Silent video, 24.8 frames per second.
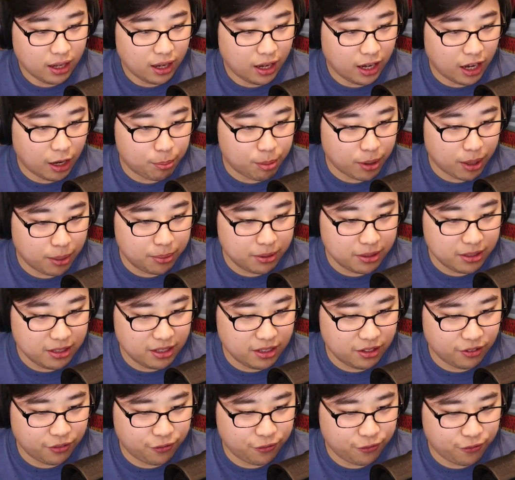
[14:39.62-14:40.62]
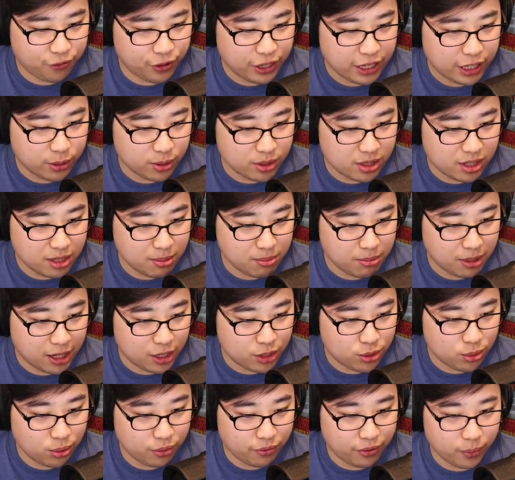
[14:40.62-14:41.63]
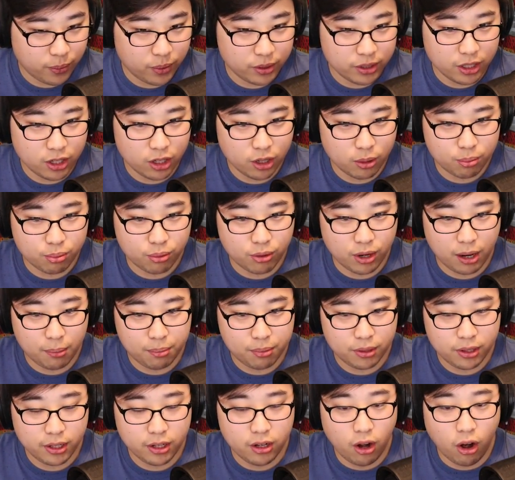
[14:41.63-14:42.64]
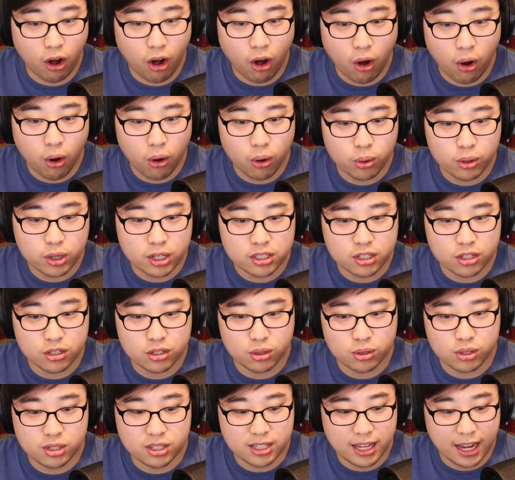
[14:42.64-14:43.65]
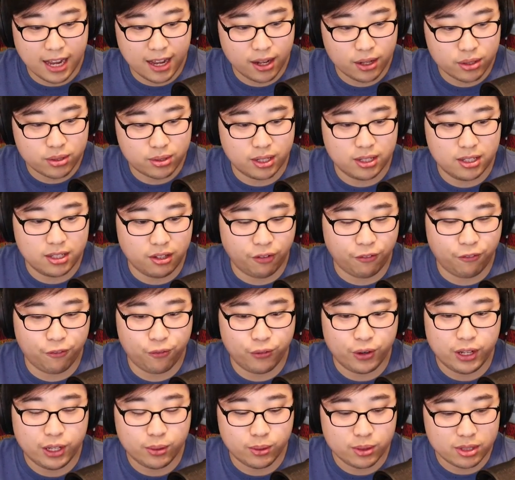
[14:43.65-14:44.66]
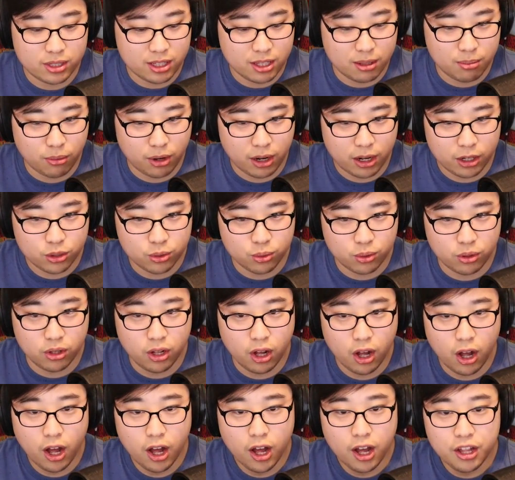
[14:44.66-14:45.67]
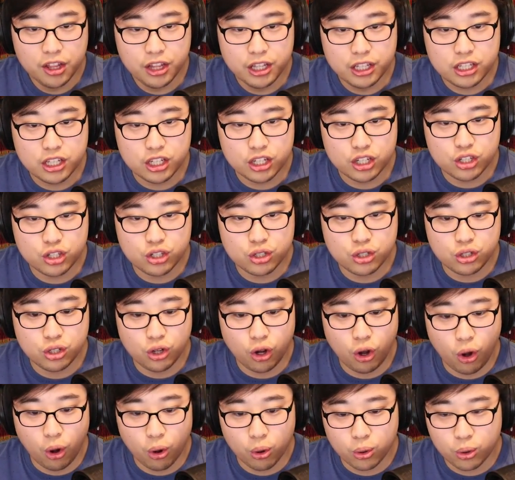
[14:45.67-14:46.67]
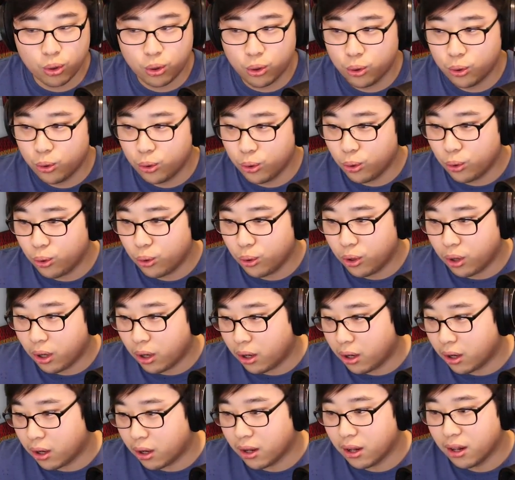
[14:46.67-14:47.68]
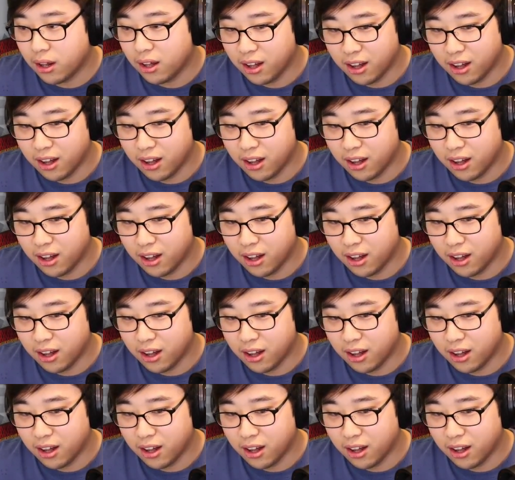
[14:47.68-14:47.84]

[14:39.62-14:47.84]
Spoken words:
I'll probably need a frequency module if I want to hear it properly. Oh, because there's no sound, so I need a frequency module. This is so cool.